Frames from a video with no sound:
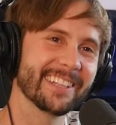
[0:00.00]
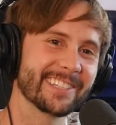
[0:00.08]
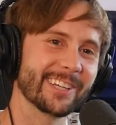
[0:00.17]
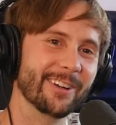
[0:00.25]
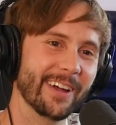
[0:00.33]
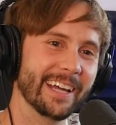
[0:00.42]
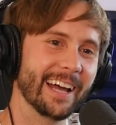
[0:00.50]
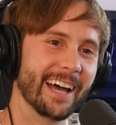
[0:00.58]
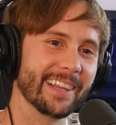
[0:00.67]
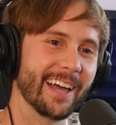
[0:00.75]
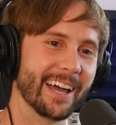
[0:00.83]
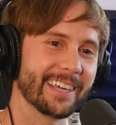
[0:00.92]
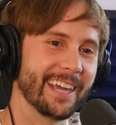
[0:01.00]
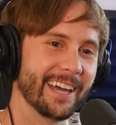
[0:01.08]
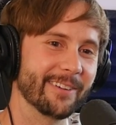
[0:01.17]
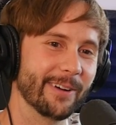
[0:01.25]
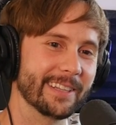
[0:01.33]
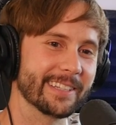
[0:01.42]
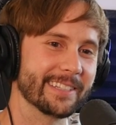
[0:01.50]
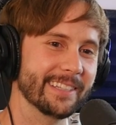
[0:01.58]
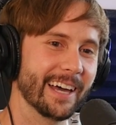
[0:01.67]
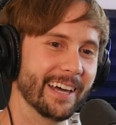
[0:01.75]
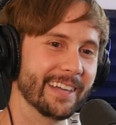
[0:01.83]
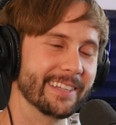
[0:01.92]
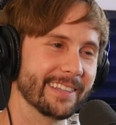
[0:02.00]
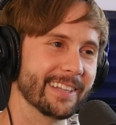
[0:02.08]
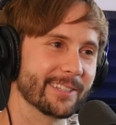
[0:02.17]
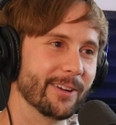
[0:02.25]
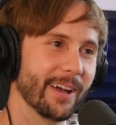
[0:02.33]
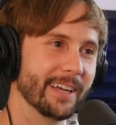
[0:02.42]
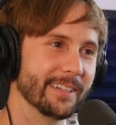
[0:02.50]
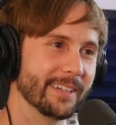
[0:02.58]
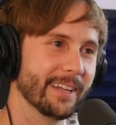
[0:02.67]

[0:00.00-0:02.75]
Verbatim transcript: that's a great. I, I can't wait to see that. I think that's yeah. I'm